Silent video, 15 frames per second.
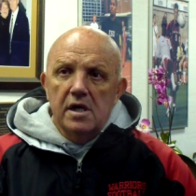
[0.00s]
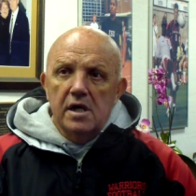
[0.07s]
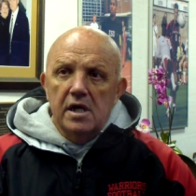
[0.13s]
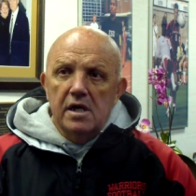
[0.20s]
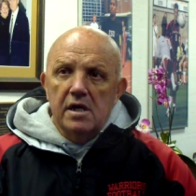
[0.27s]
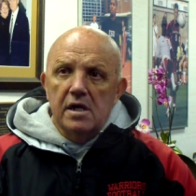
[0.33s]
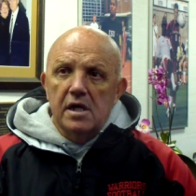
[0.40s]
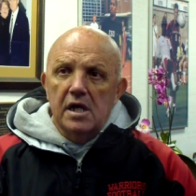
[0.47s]

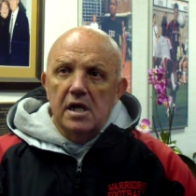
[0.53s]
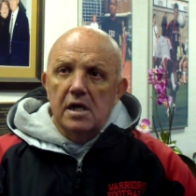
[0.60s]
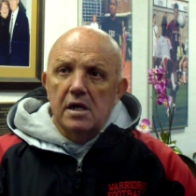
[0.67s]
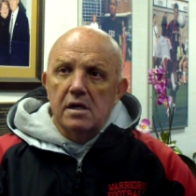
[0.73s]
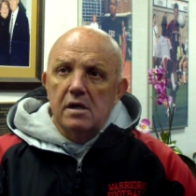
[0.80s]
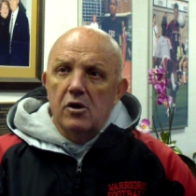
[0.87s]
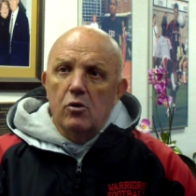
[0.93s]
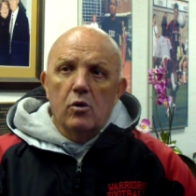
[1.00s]

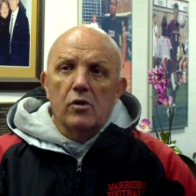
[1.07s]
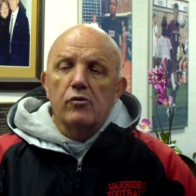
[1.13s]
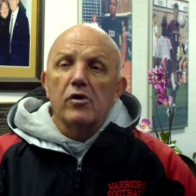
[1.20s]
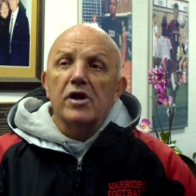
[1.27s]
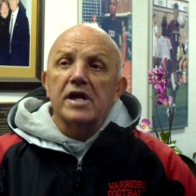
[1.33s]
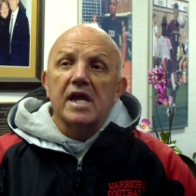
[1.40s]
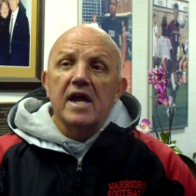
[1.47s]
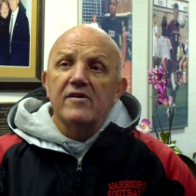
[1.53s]
and no one
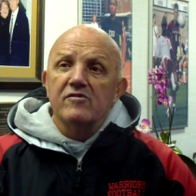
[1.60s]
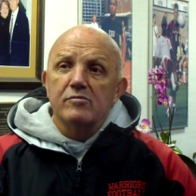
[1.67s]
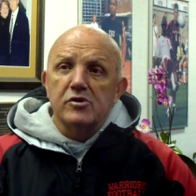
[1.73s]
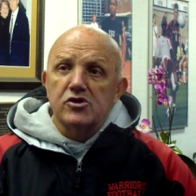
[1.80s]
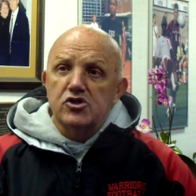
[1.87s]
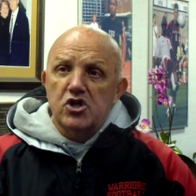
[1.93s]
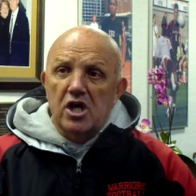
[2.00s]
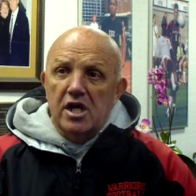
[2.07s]
really gave them
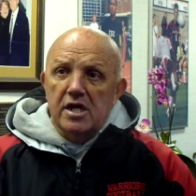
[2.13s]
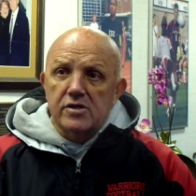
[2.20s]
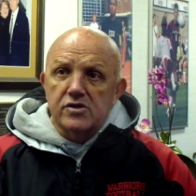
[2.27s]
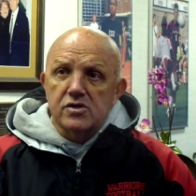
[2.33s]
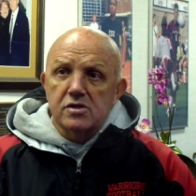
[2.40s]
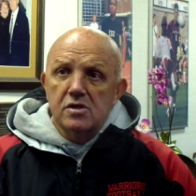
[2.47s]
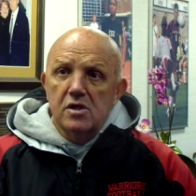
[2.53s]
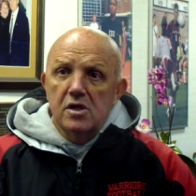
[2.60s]
a
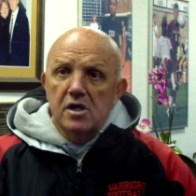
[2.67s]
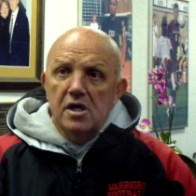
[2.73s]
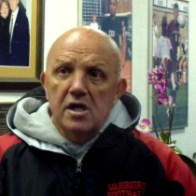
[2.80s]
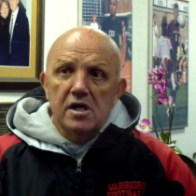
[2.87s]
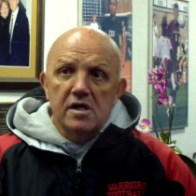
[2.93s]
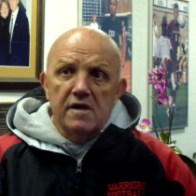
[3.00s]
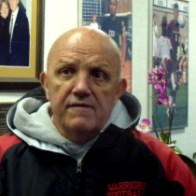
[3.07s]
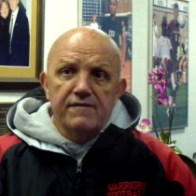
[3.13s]
chance
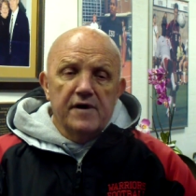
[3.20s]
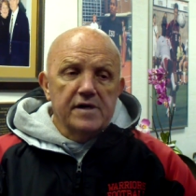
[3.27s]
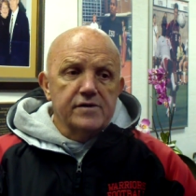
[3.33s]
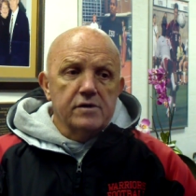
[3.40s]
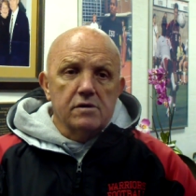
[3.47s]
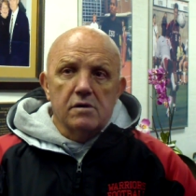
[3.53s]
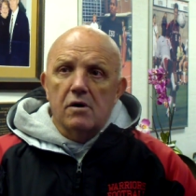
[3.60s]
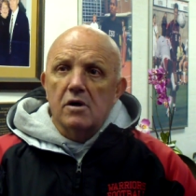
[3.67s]
and they fought
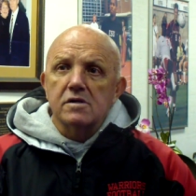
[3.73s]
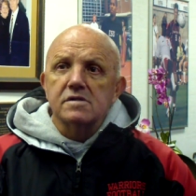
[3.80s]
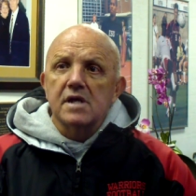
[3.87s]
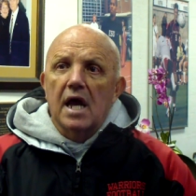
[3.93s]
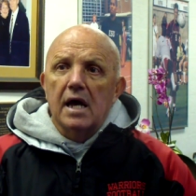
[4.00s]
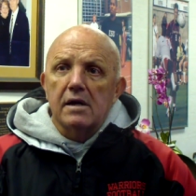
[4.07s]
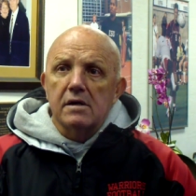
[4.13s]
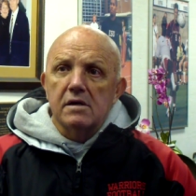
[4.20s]
their hearts
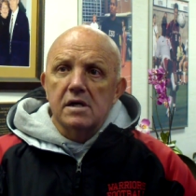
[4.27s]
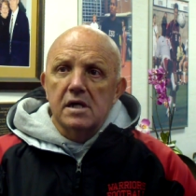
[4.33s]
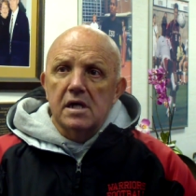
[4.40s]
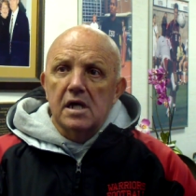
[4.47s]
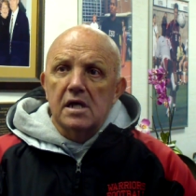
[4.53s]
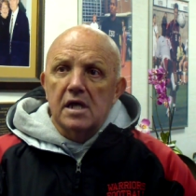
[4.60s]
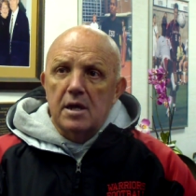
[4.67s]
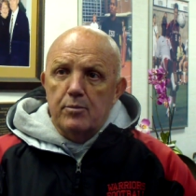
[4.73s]
out
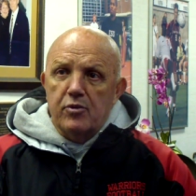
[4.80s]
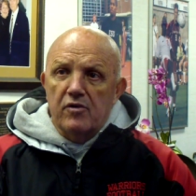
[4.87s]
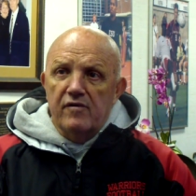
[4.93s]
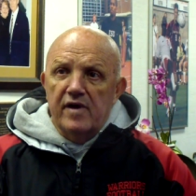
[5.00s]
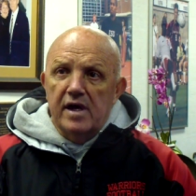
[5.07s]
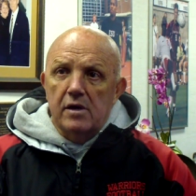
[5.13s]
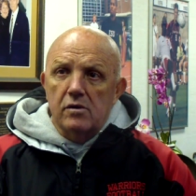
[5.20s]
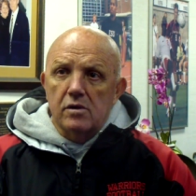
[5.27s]
and they
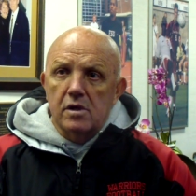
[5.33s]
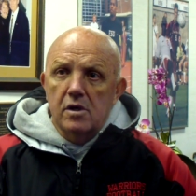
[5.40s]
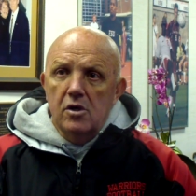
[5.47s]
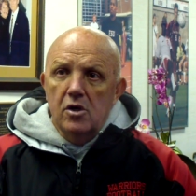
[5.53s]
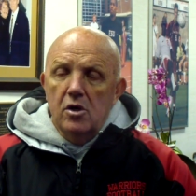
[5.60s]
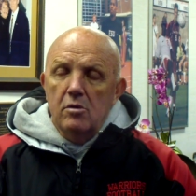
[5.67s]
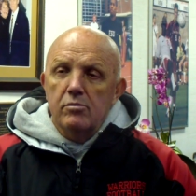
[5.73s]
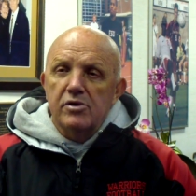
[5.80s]
prevailed.
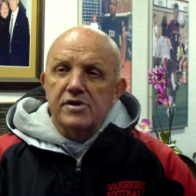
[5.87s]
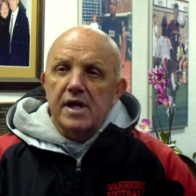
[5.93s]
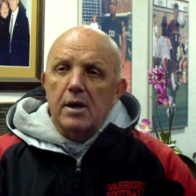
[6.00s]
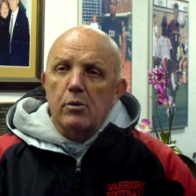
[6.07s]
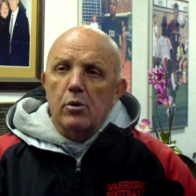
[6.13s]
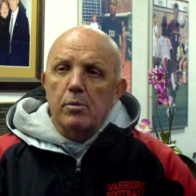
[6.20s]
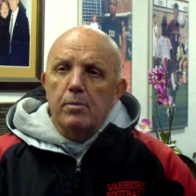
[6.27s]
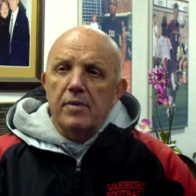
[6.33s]
But
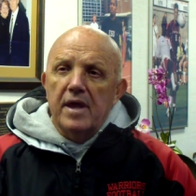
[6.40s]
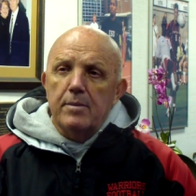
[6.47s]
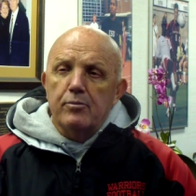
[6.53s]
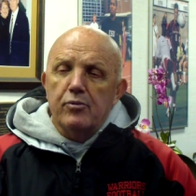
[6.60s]
they were they